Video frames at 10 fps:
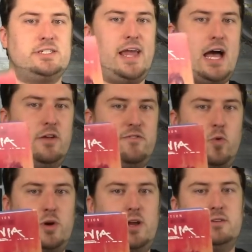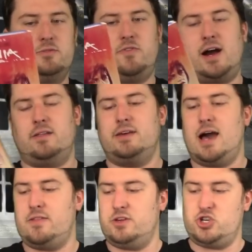California. Finally
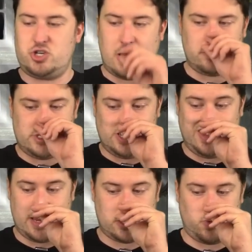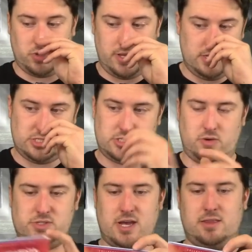got the Shout Select release,
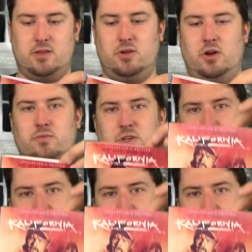so it's got the, you know, the